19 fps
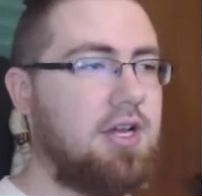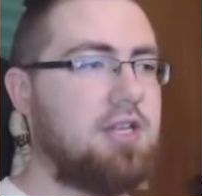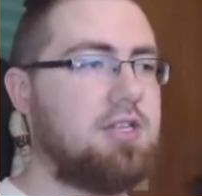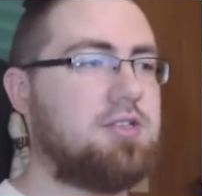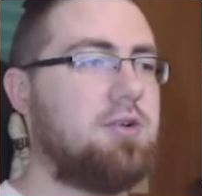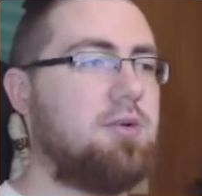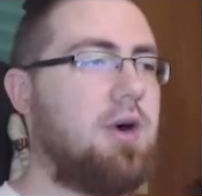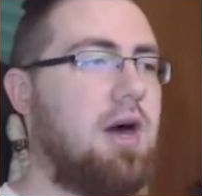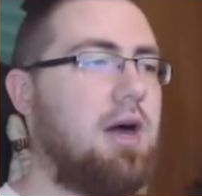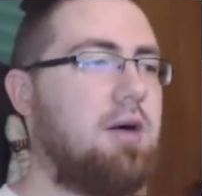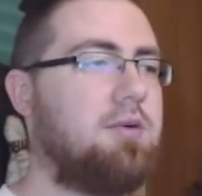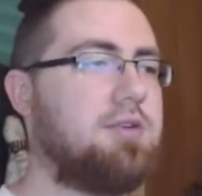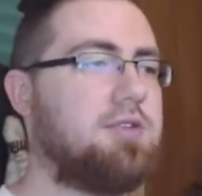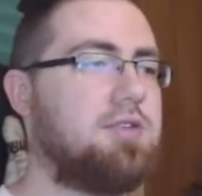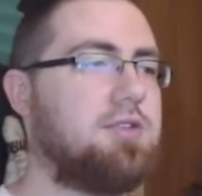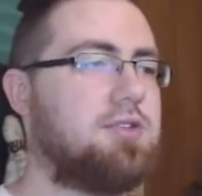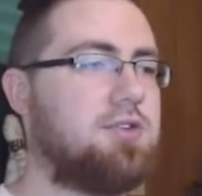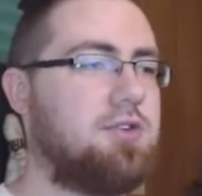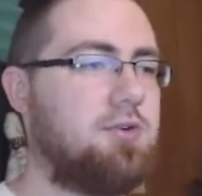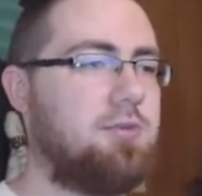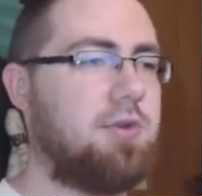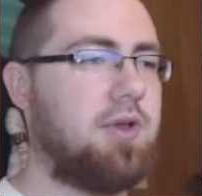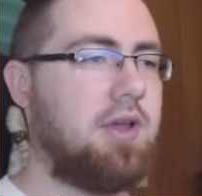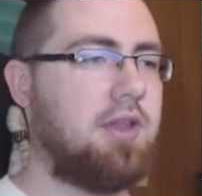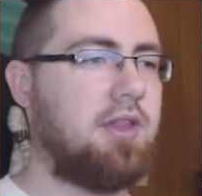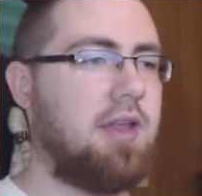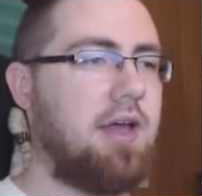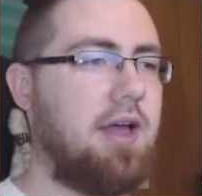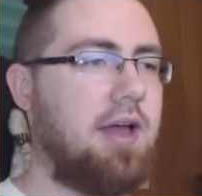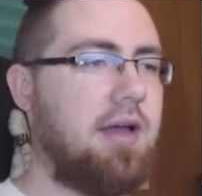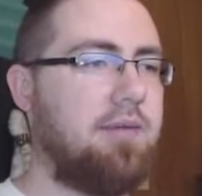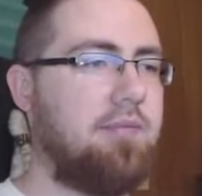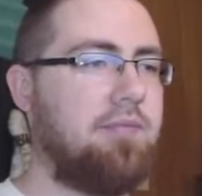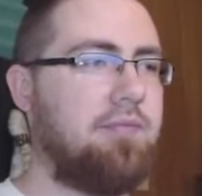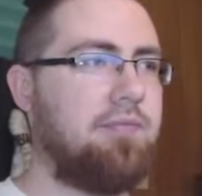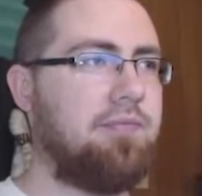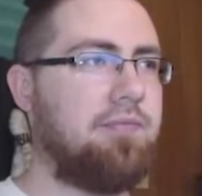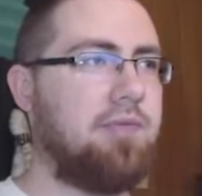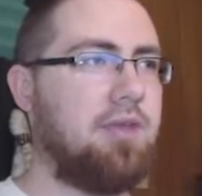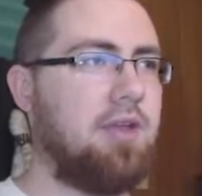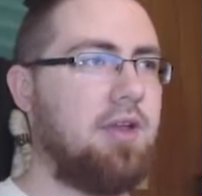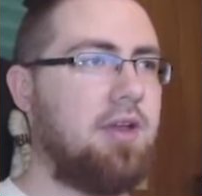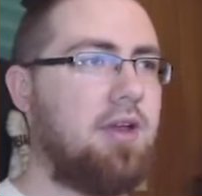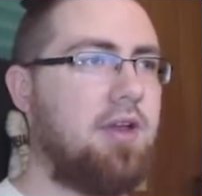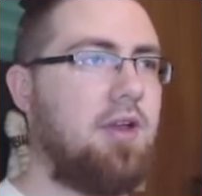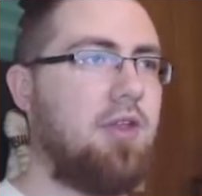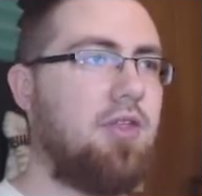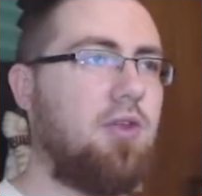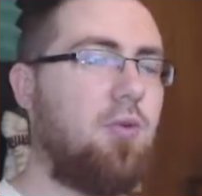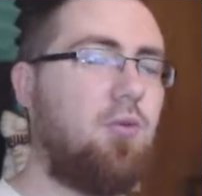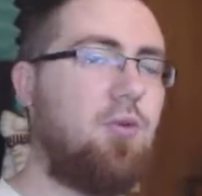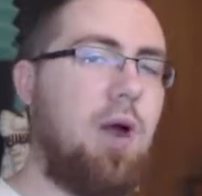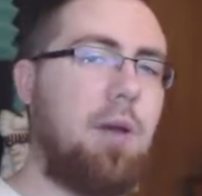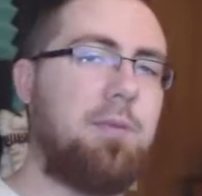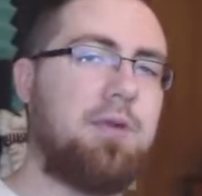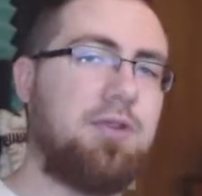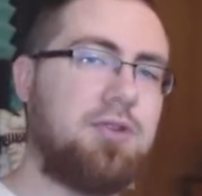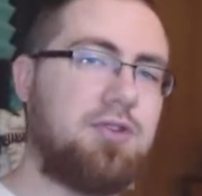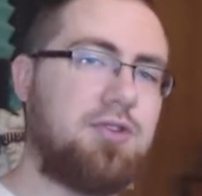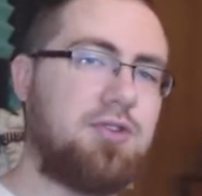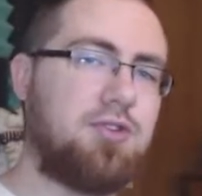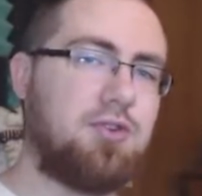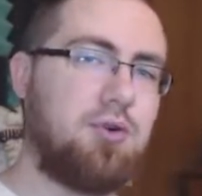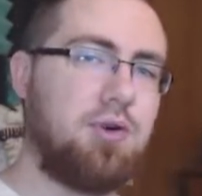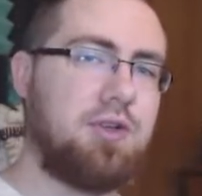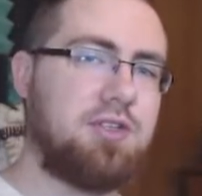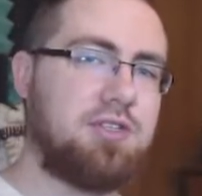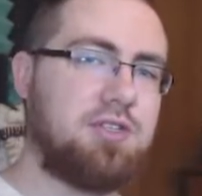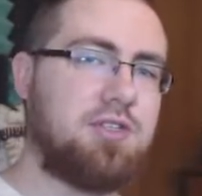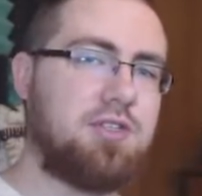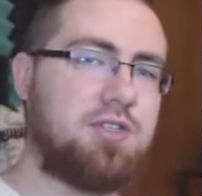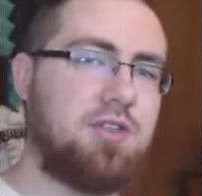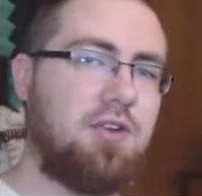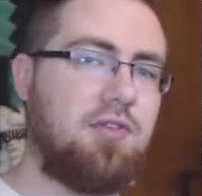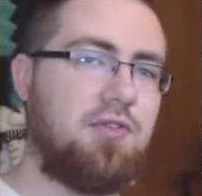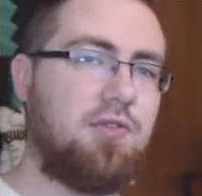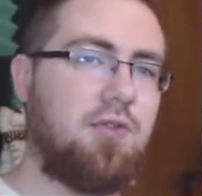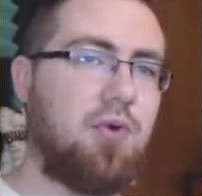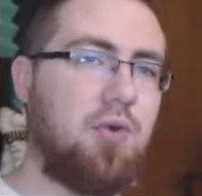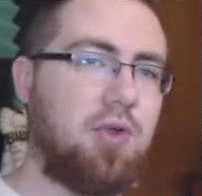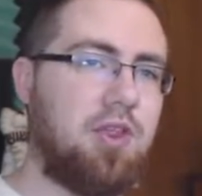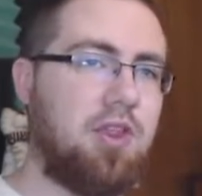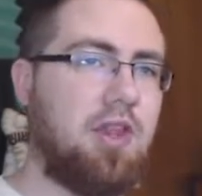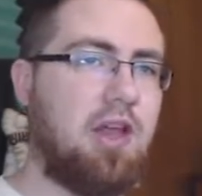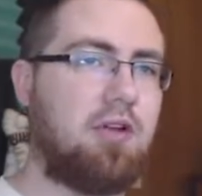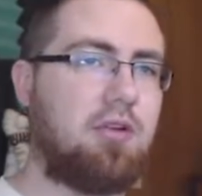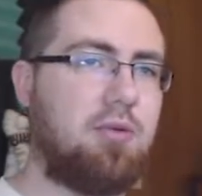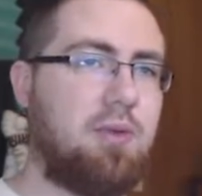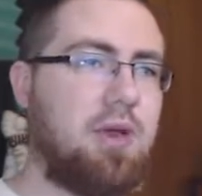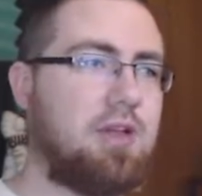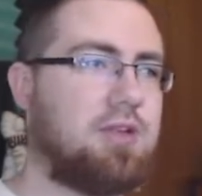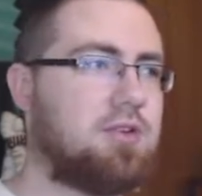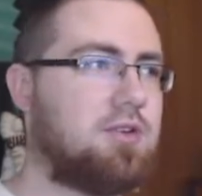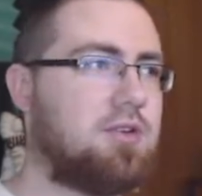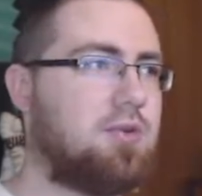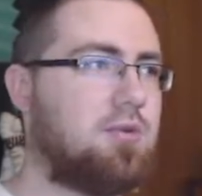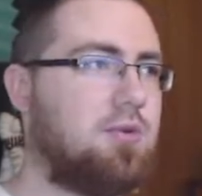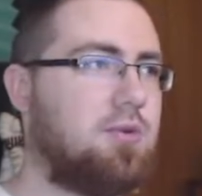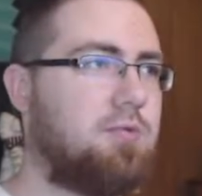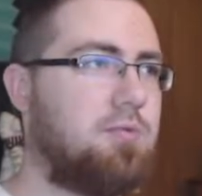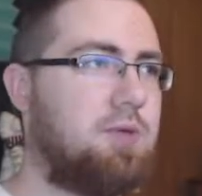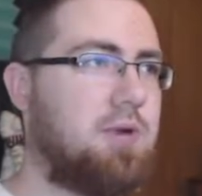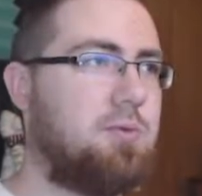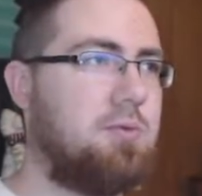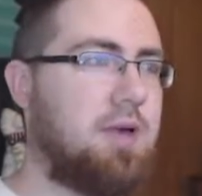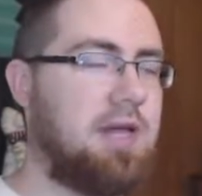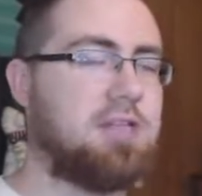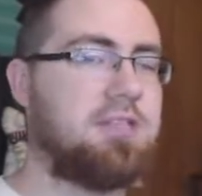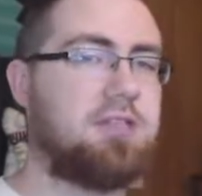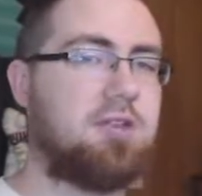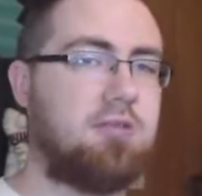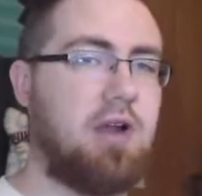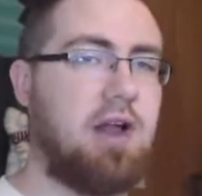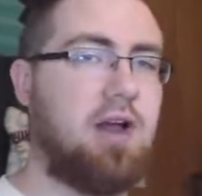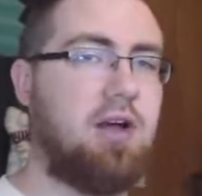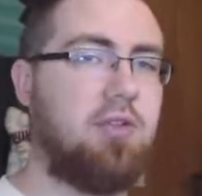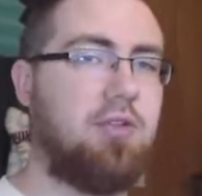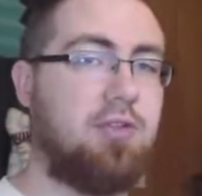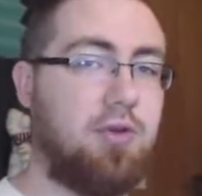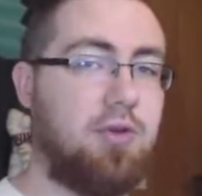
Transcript: So I was assuming that the weapon choices for the Necromancer would be based around